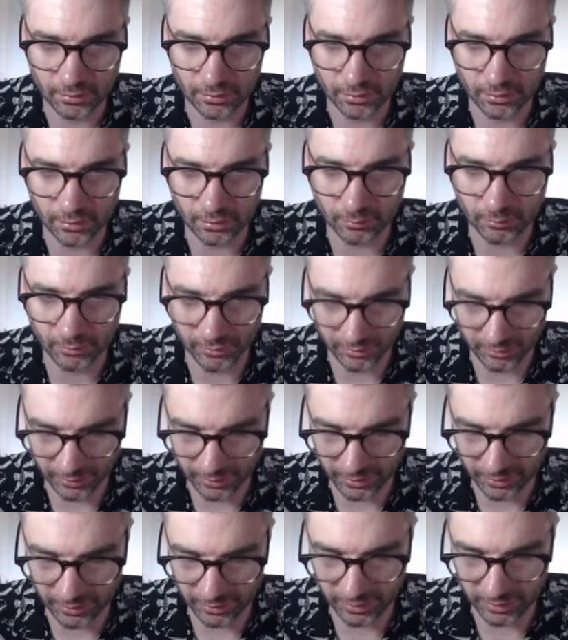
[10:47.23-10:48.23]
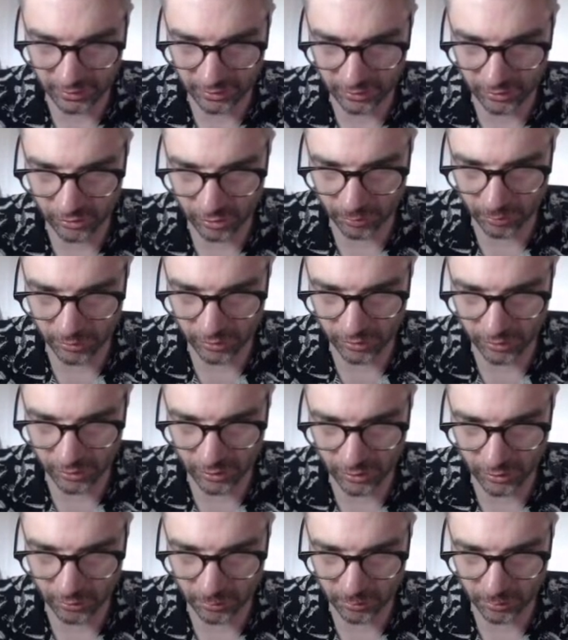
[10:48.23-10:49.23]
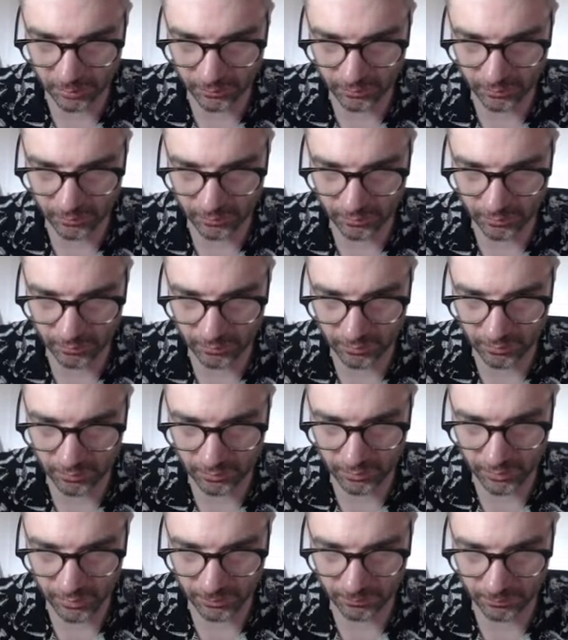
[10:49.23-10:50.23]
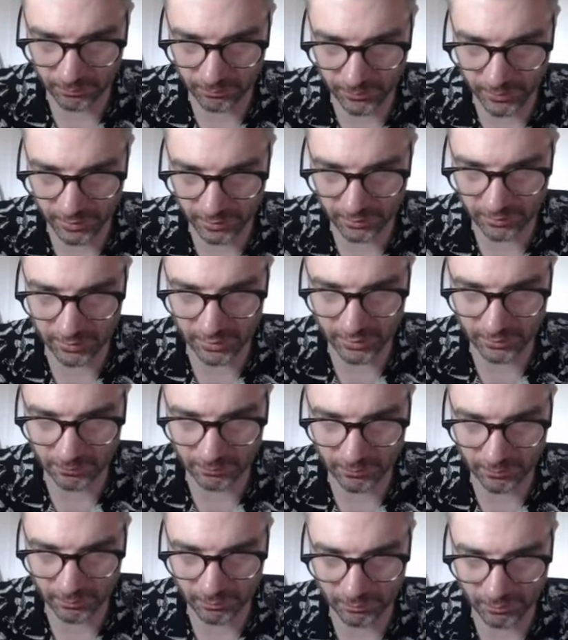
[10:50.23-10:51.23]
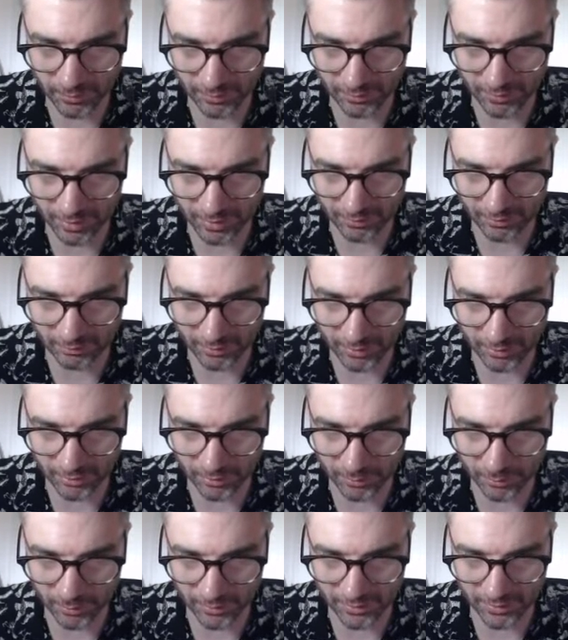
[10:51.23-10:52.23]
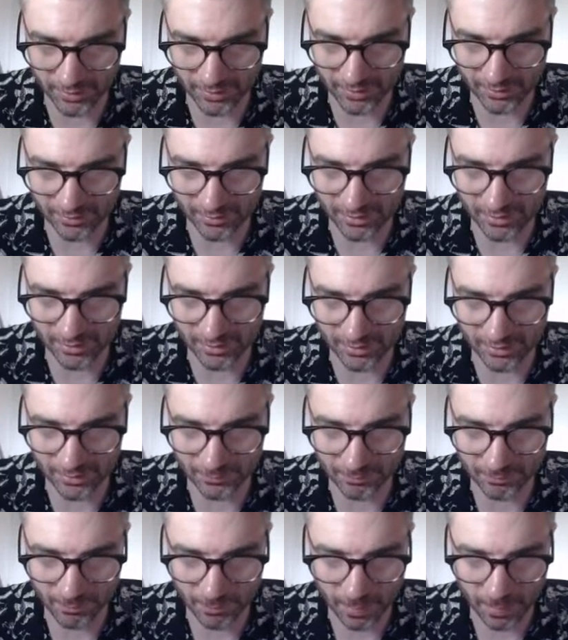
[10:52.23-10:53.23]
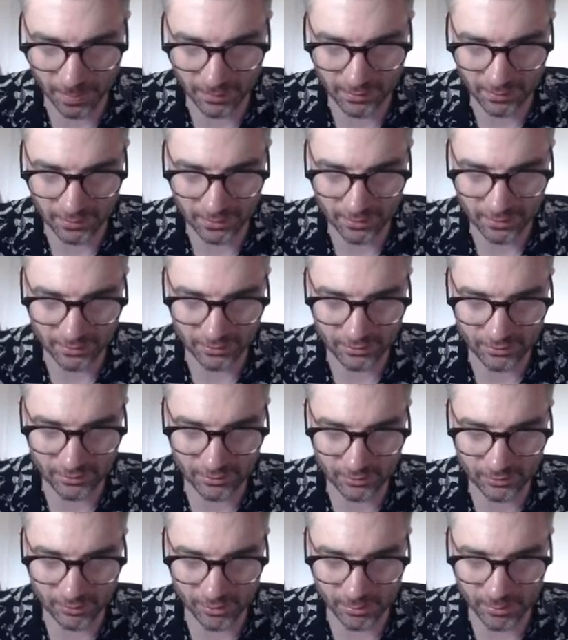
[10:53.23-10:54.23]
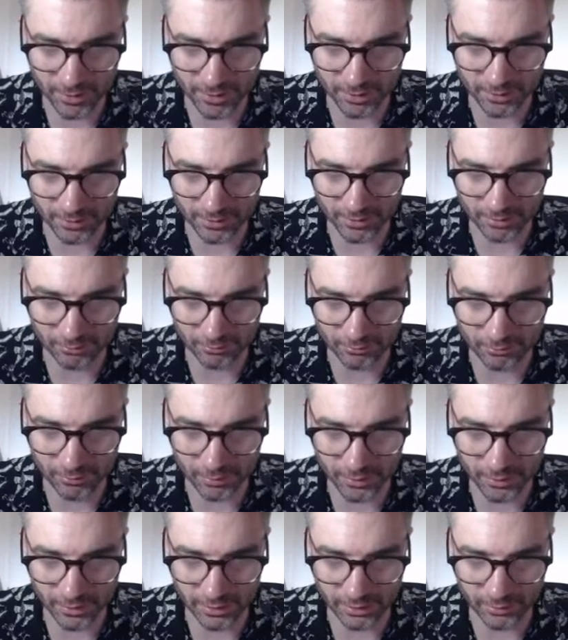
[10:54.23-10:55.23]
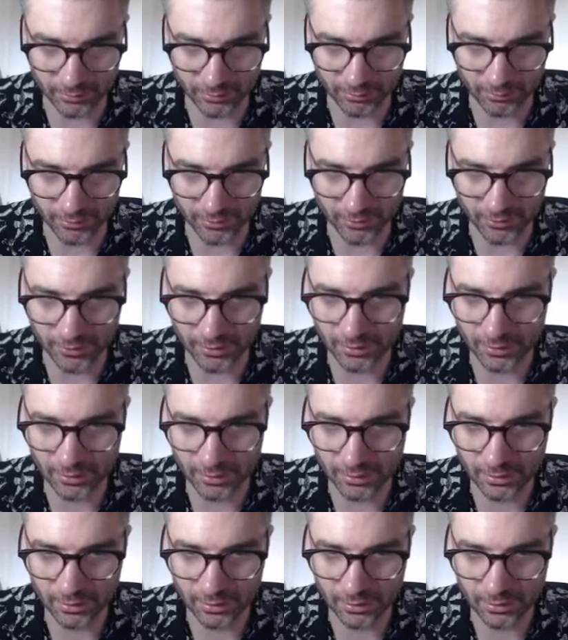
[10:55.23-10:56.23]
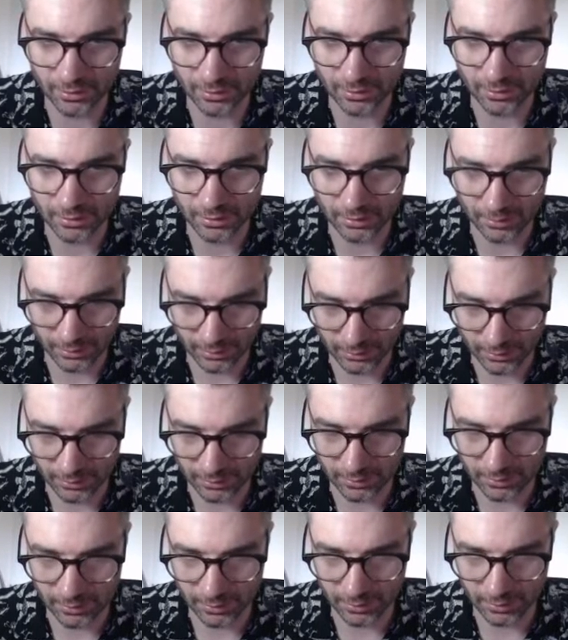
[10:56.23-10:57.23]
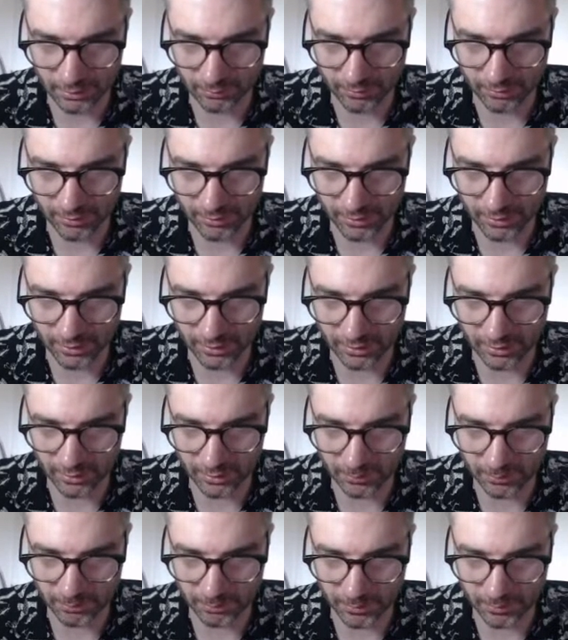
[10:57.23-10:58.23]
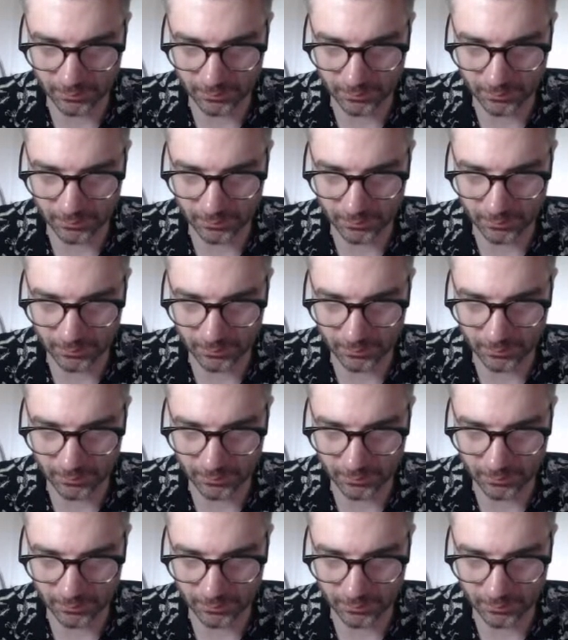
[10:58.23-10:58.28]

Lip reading: And then we slide this geometry up. Oh, can't do that because I haven't actually put these in either. So this was a man who didn't really know what he's doing. And then we slide that up.